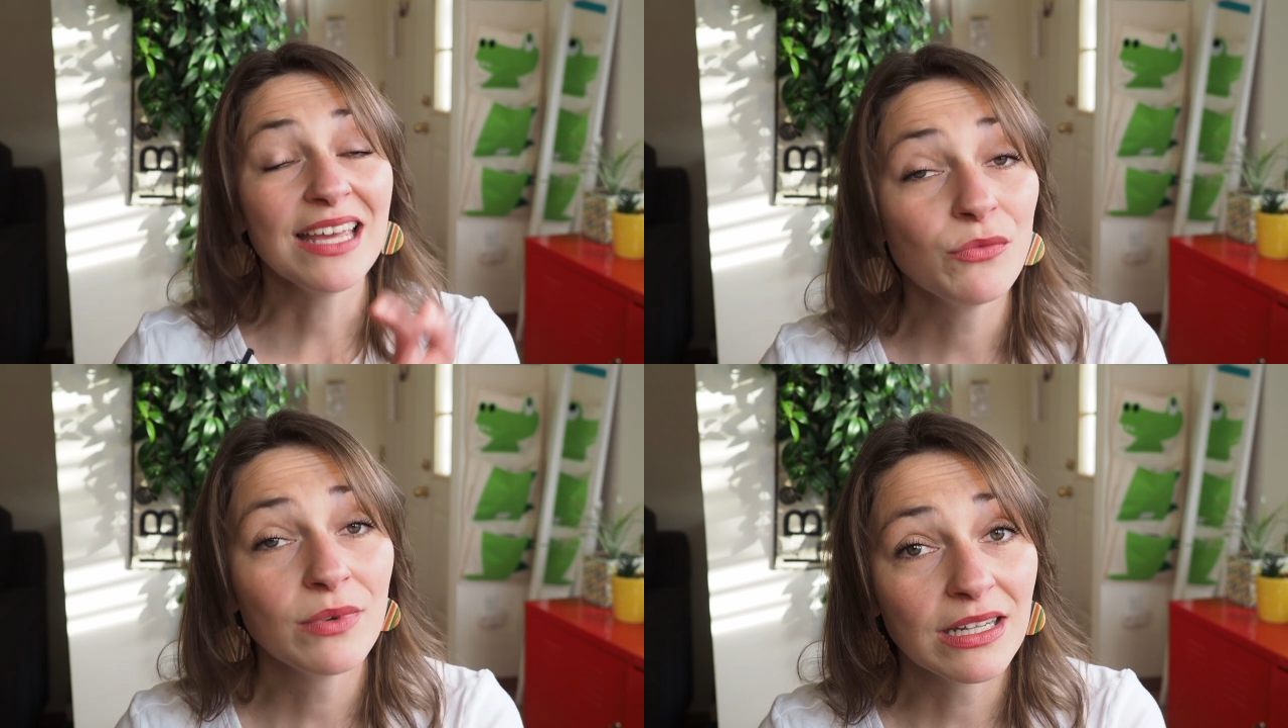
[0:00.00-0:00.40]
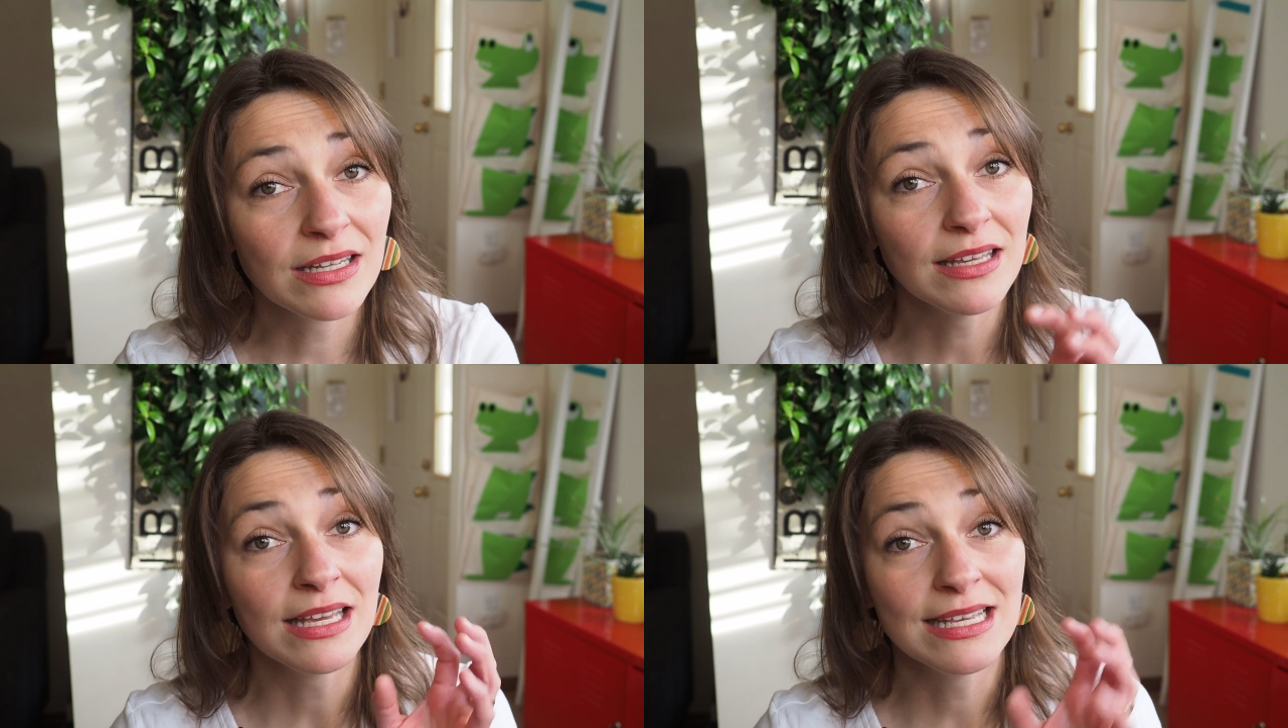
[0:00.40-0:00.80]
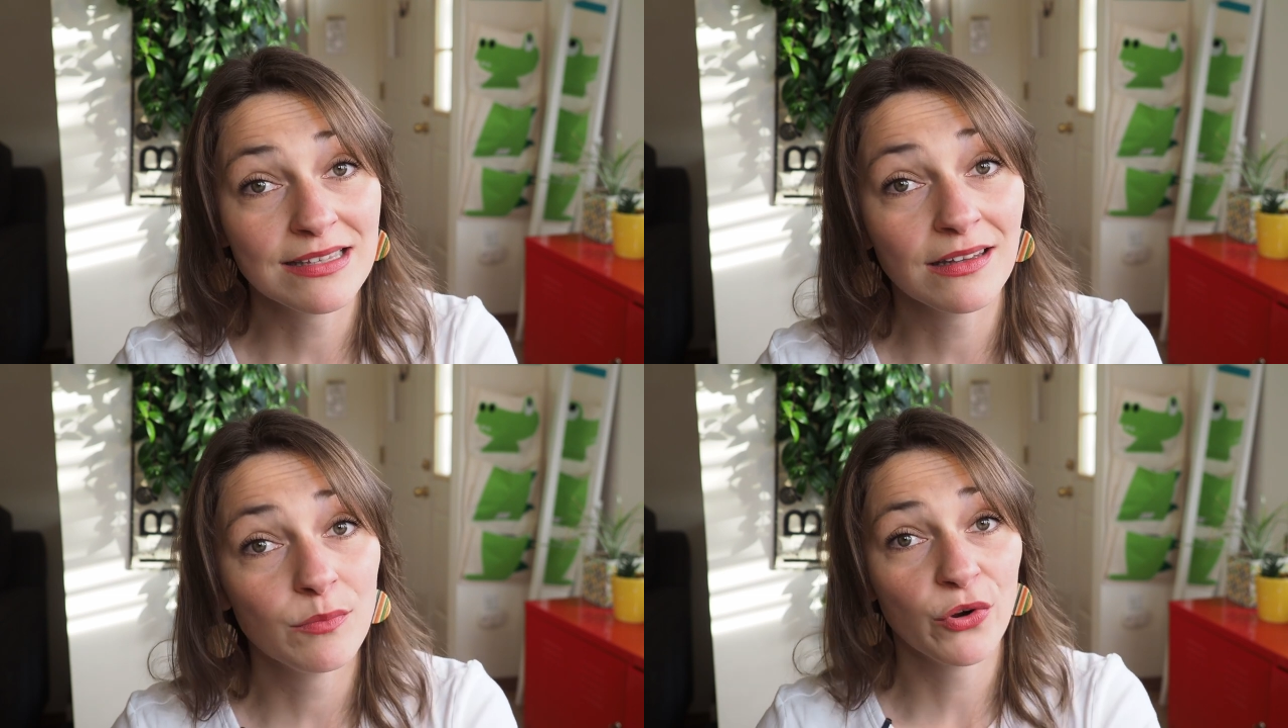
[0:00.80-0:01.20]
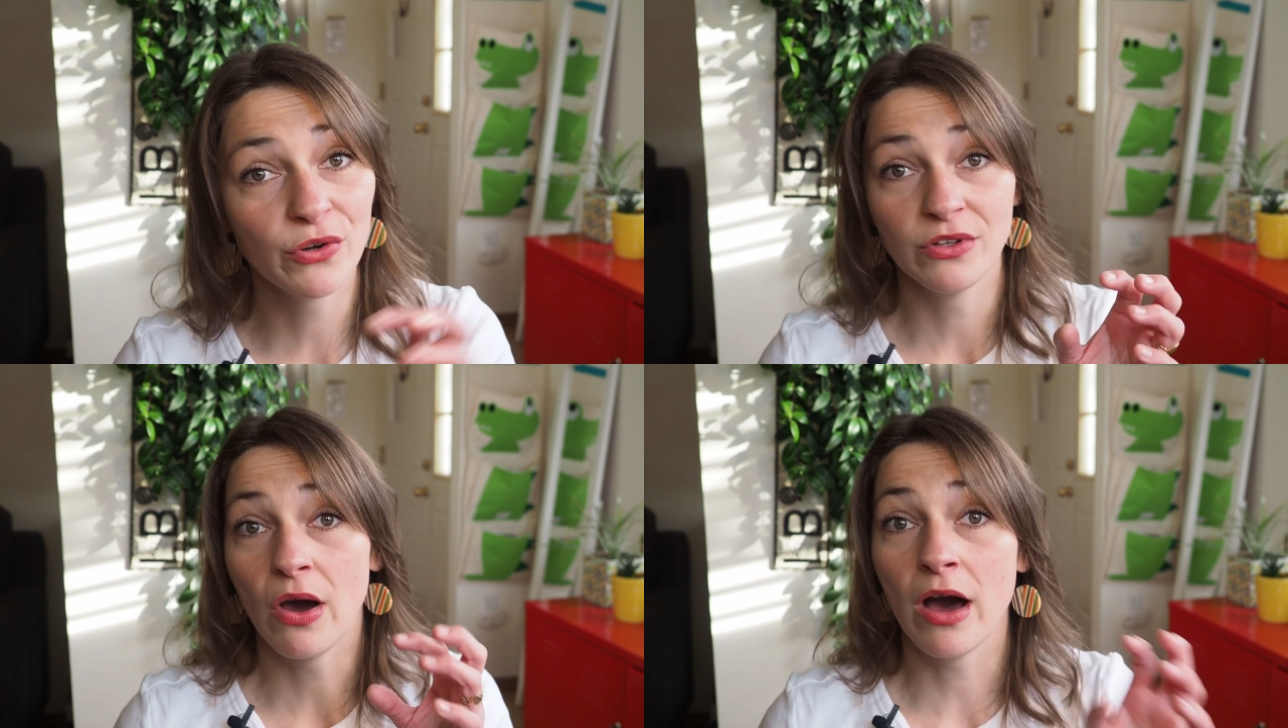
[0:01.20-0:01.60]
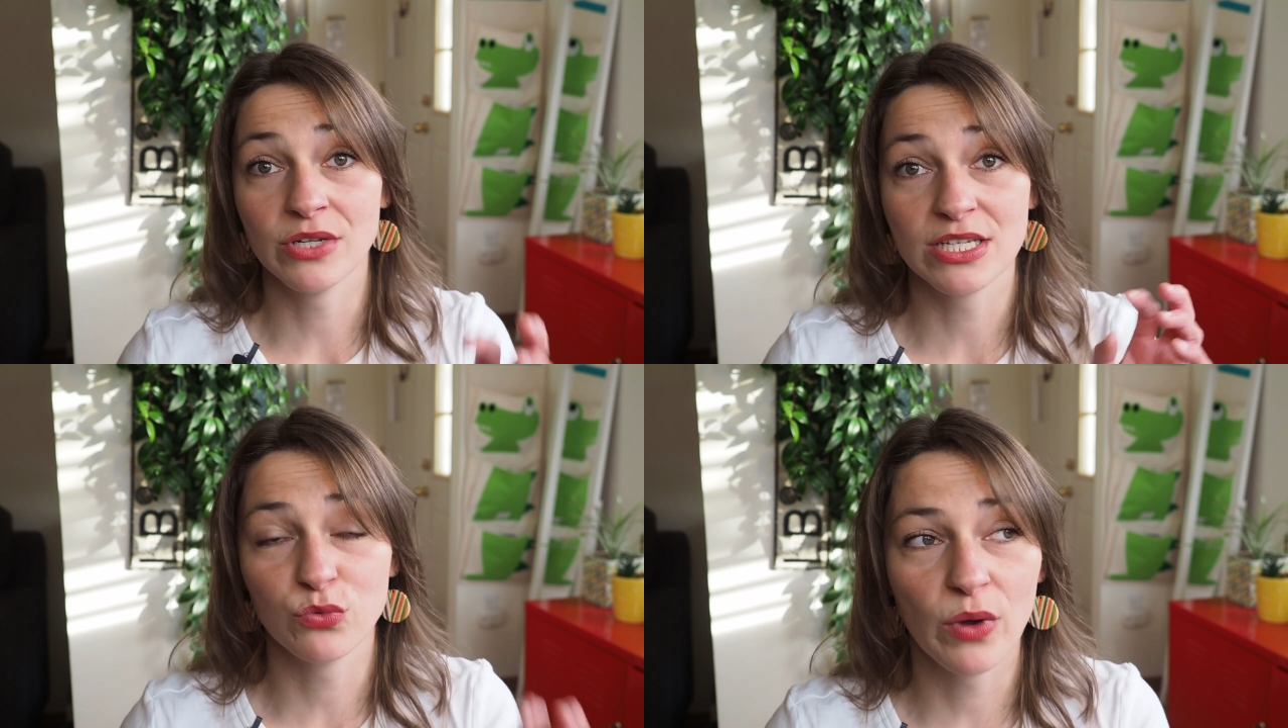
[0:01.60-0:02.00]
can really easily burn you out
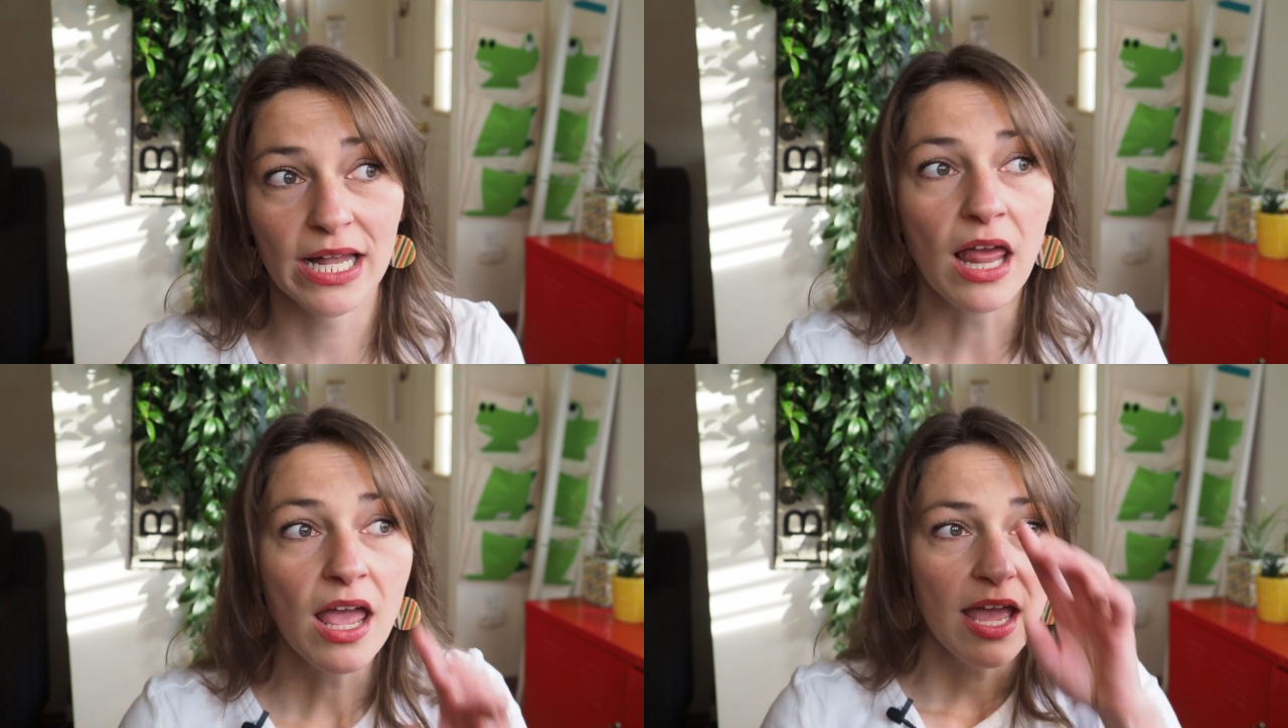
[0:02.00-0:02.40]
as well.